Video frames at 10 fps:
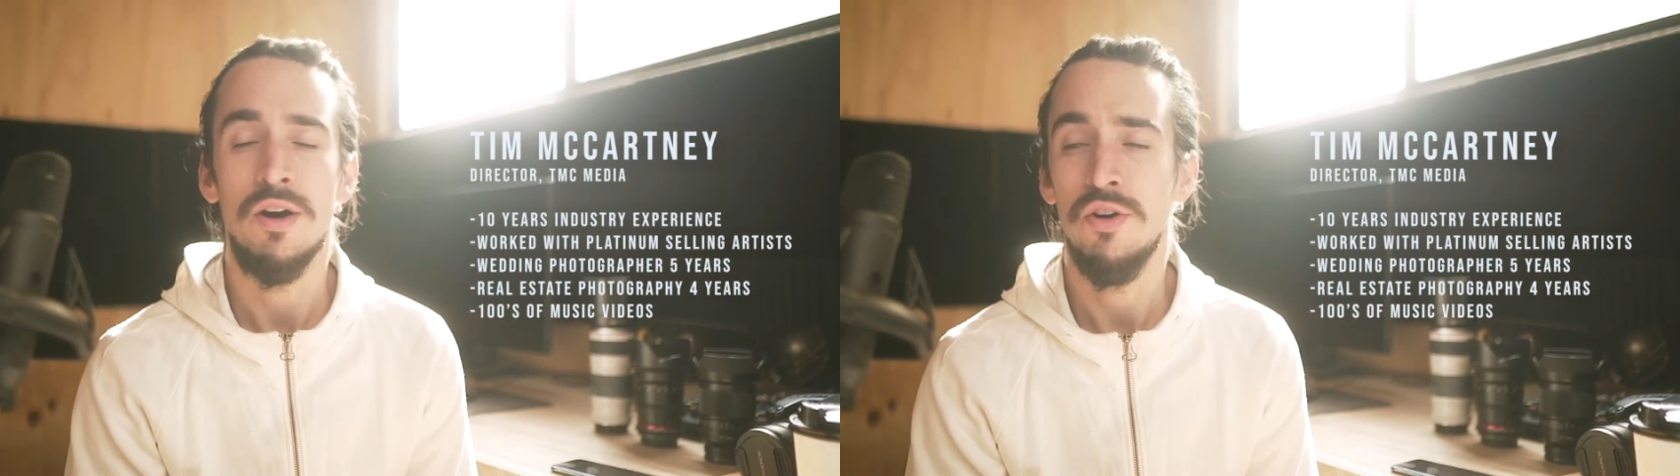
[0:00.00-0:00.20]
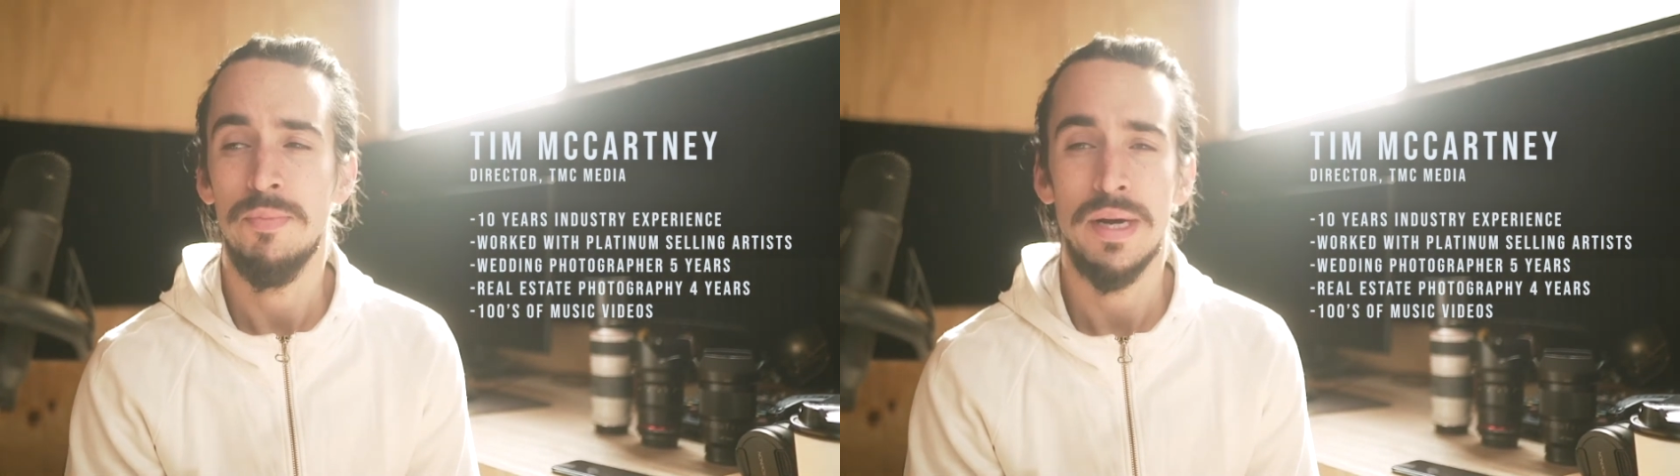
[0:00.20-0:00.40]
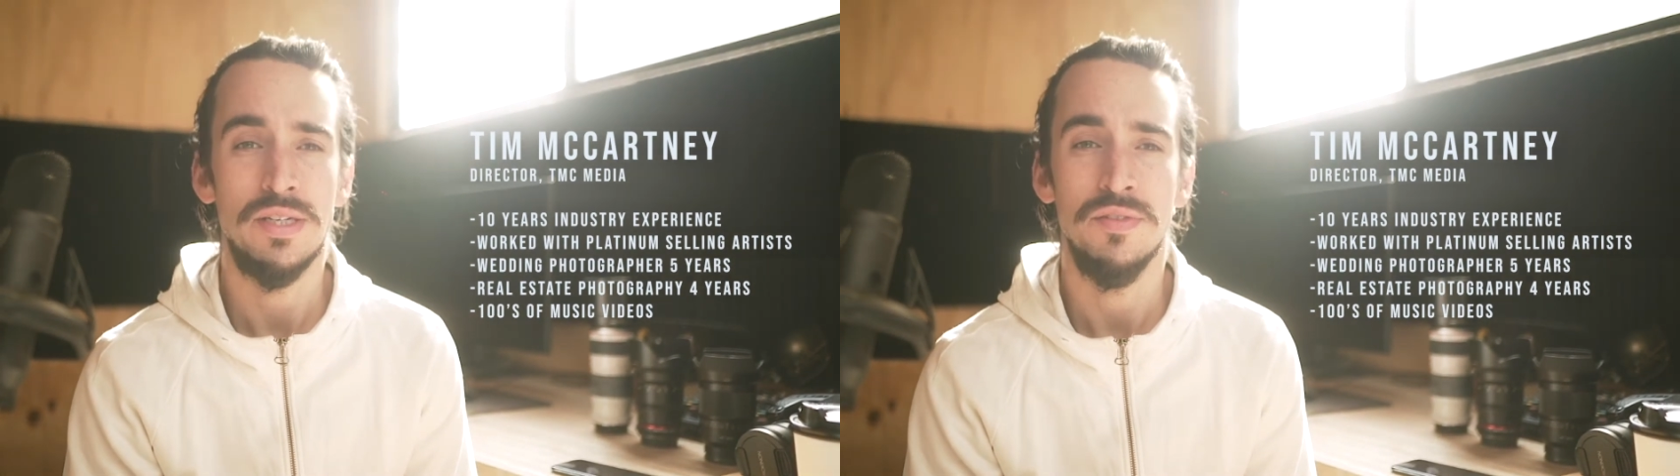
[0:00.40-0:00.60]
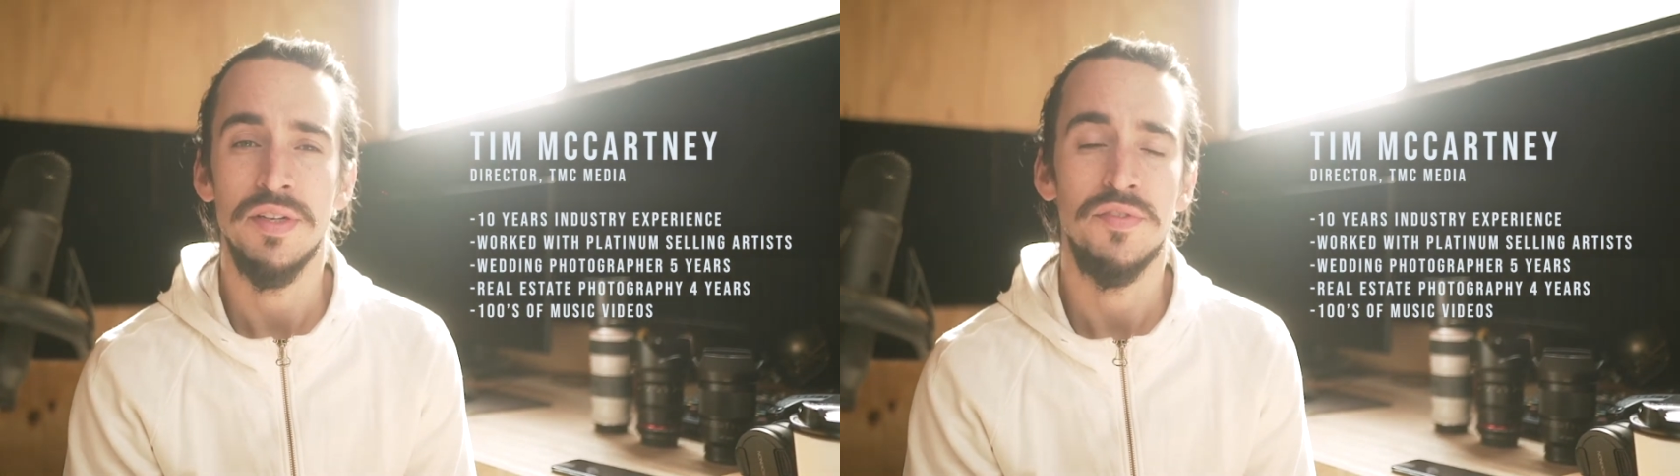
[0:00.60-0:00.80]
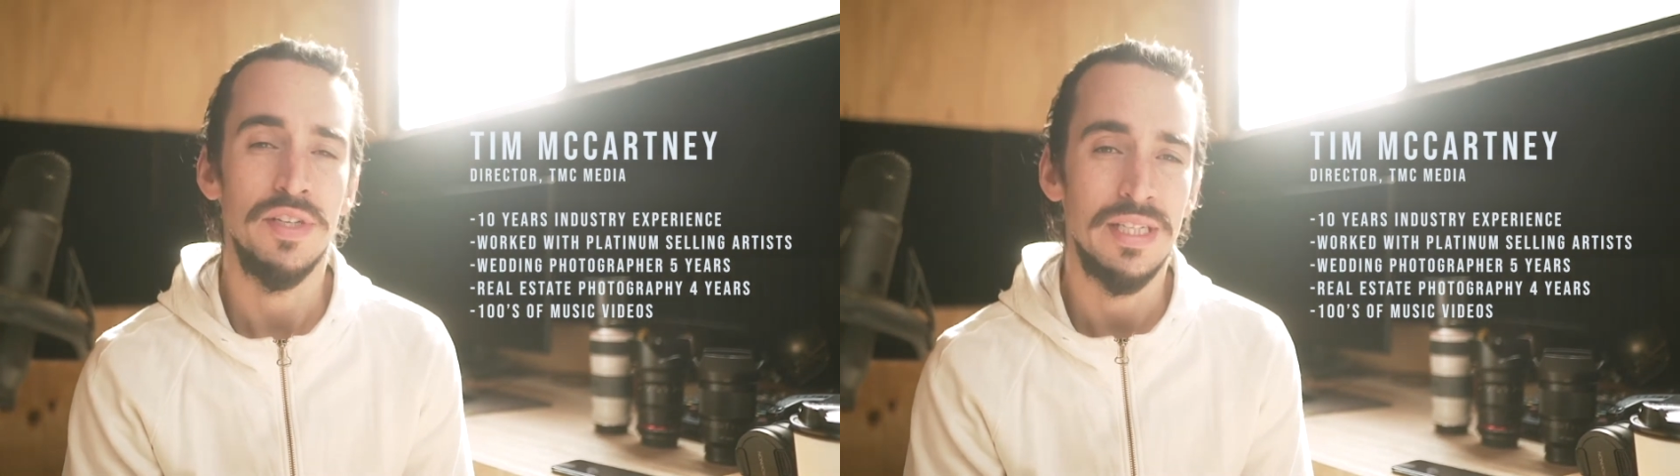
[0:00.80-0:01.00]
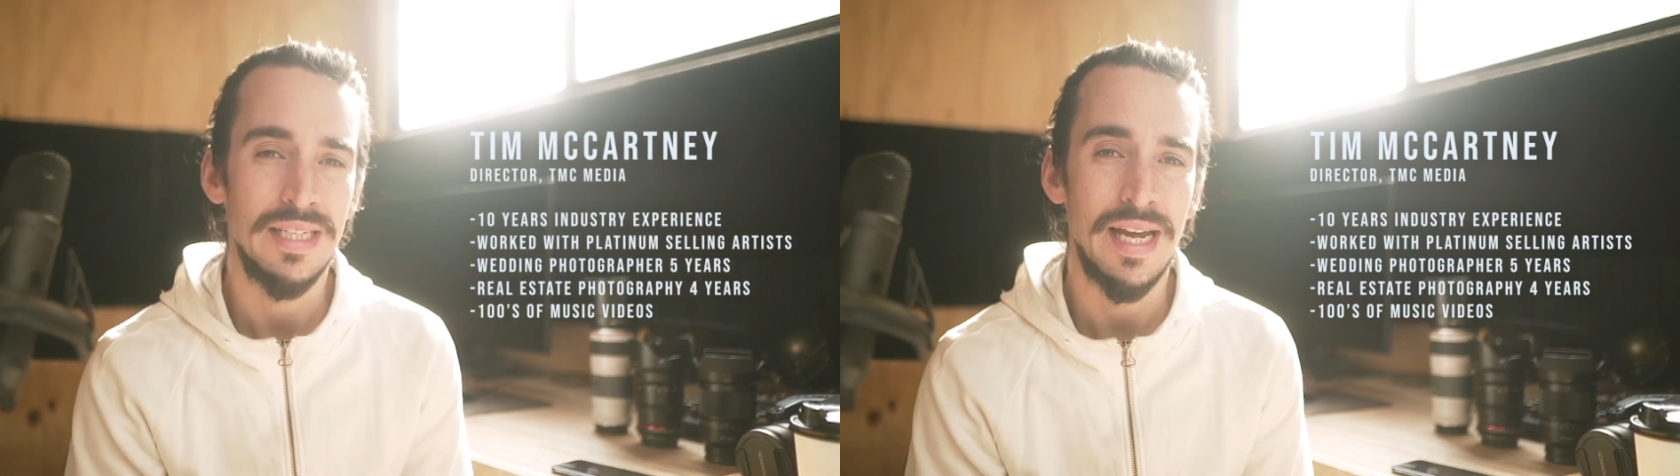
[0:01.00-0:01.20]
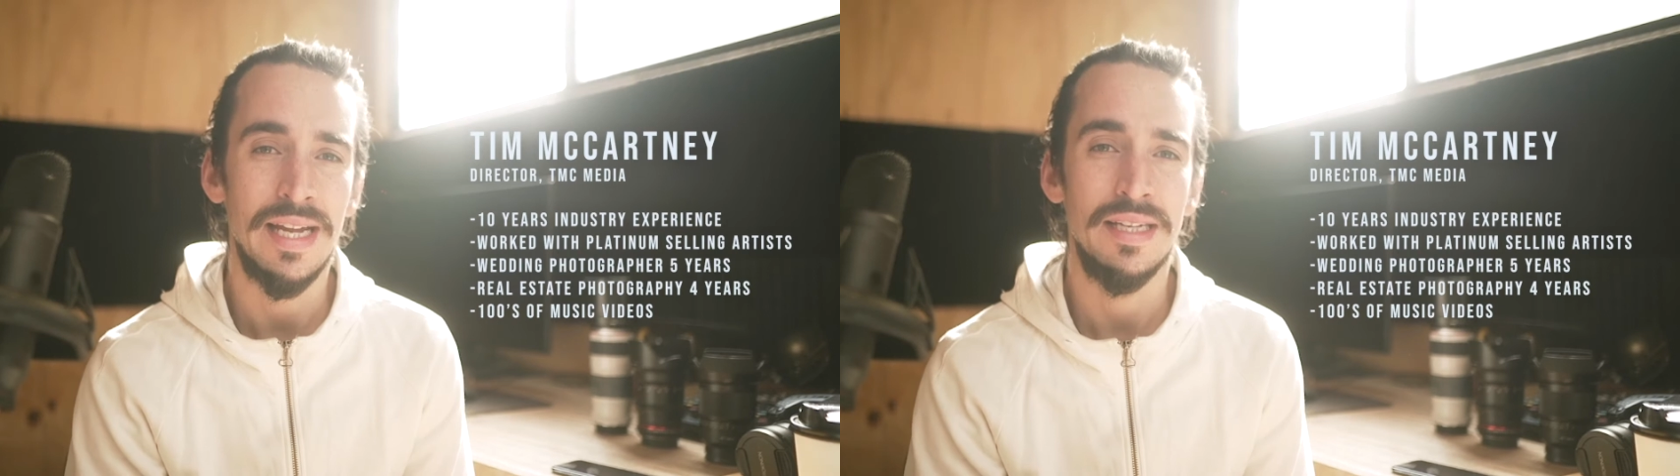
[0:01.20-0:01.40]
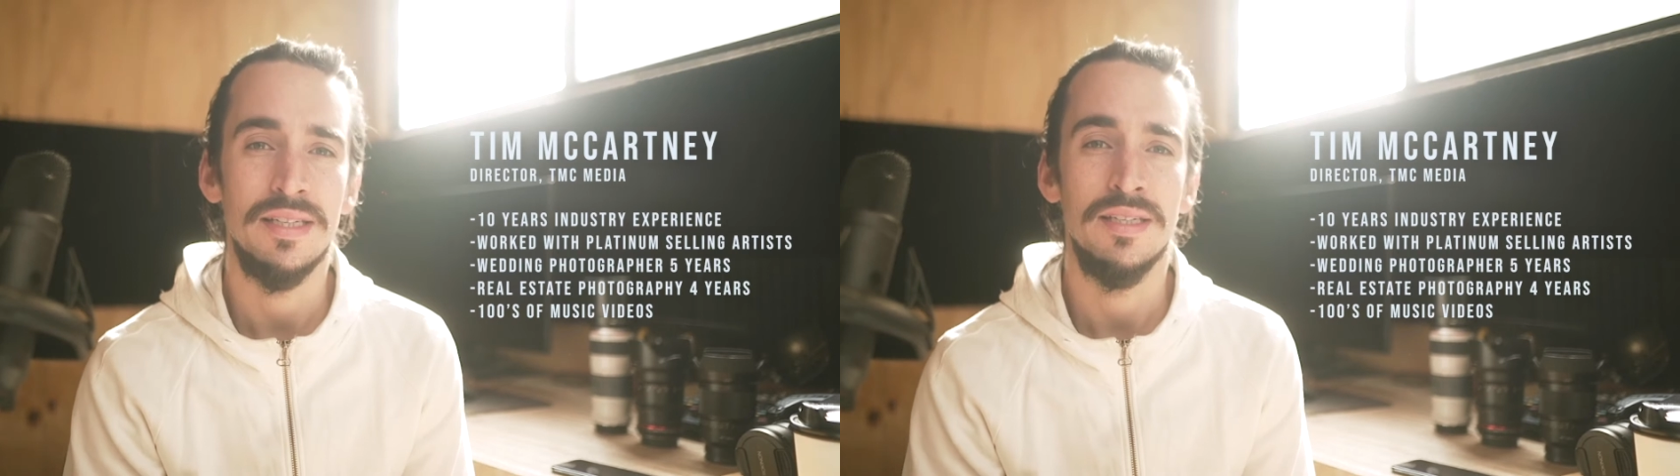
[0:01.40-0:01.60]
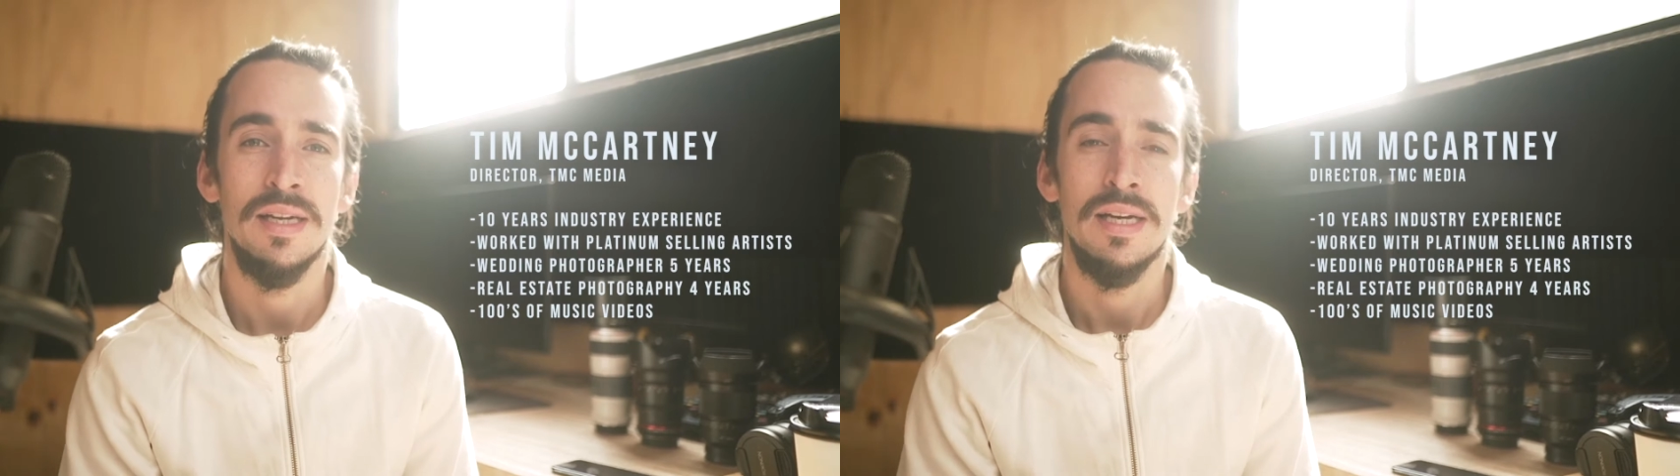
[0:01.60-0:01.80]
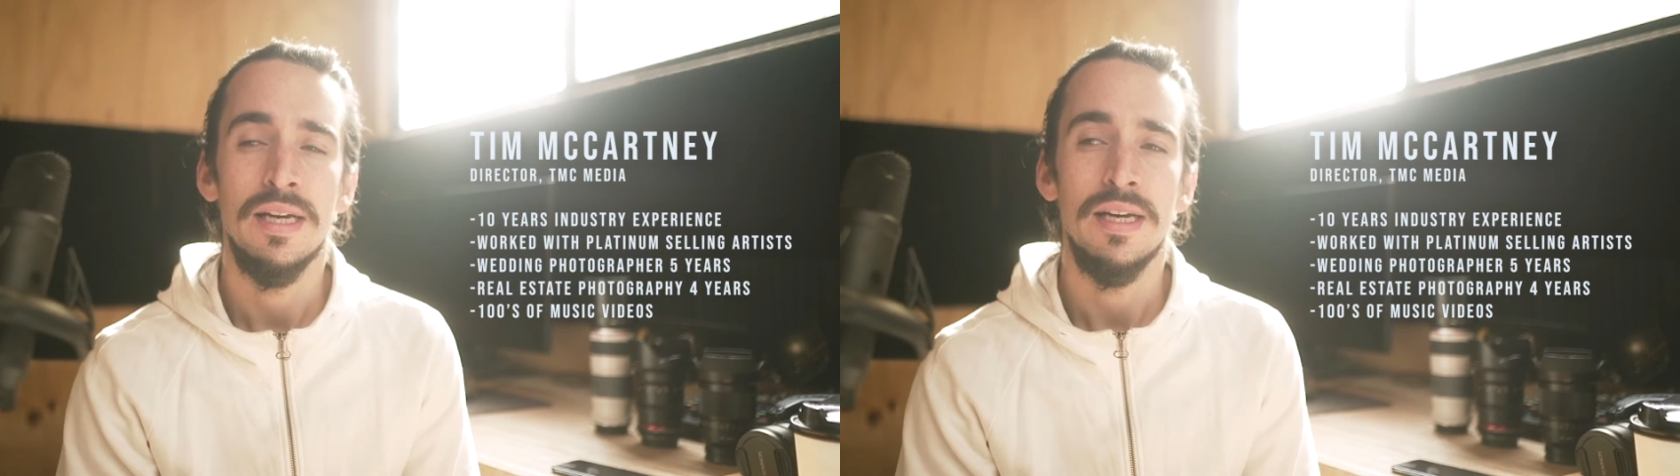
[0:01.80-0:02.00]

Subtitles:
whole bunch of different sets,